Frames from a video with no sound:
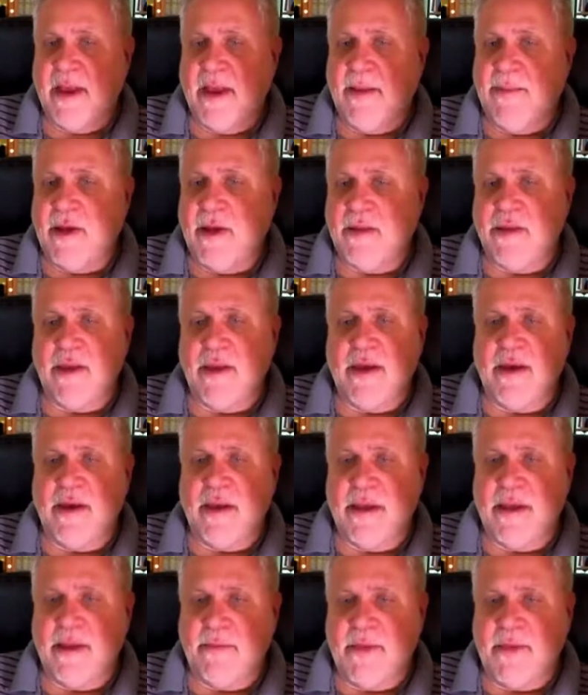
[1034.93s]
But
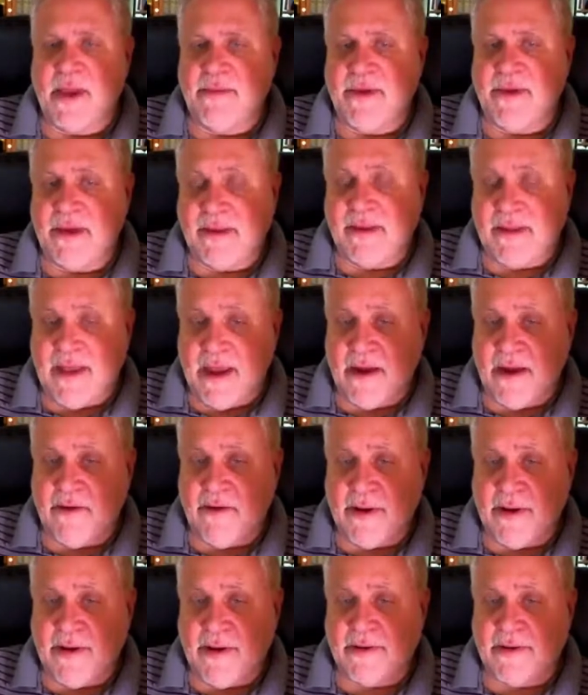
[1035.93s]
maybe in
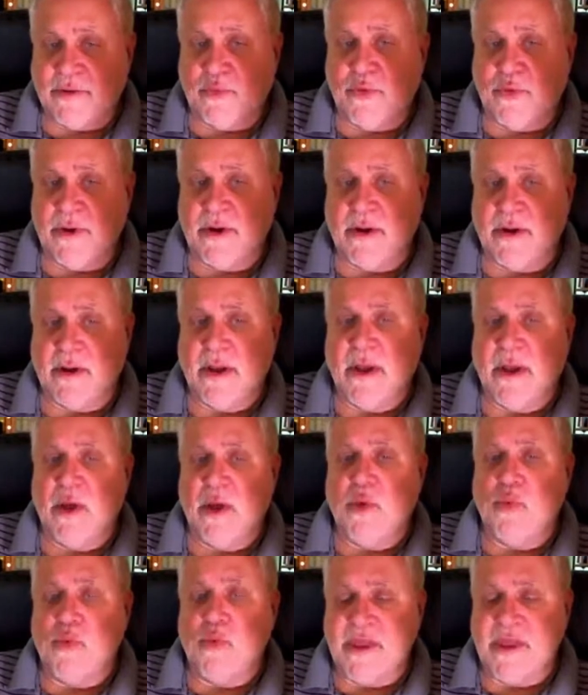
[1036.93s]
areas where
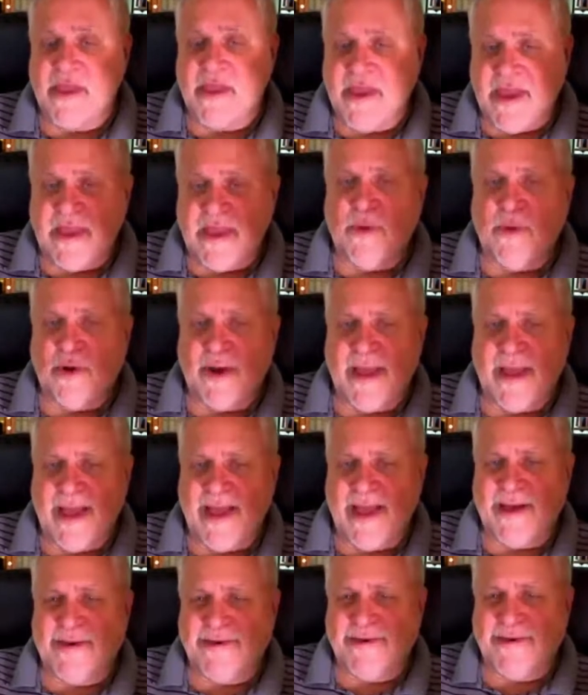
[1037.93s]
we need more
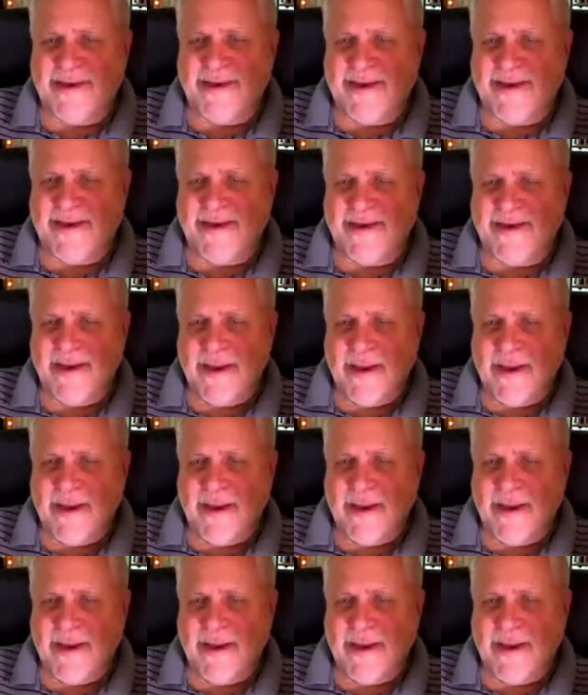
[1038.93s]
housing,